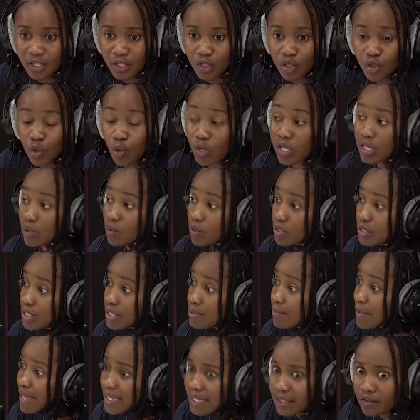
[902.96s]
So he was
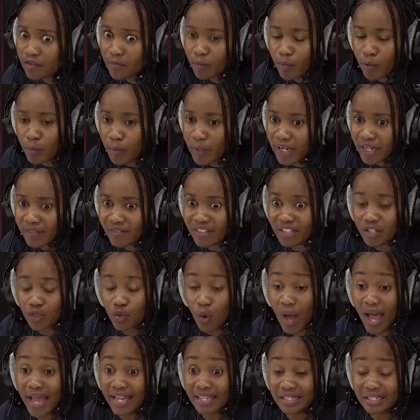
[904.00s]
smelling of poop and everything.
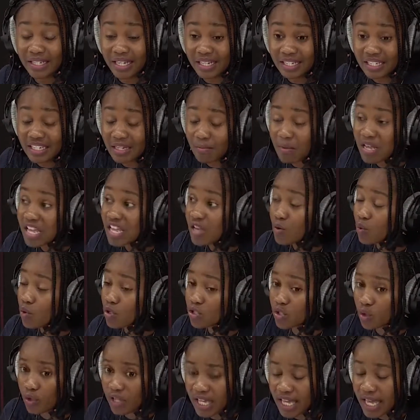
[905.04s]
So I changed him. He
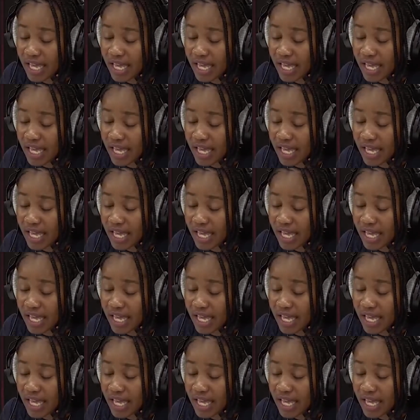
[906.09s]
was okay.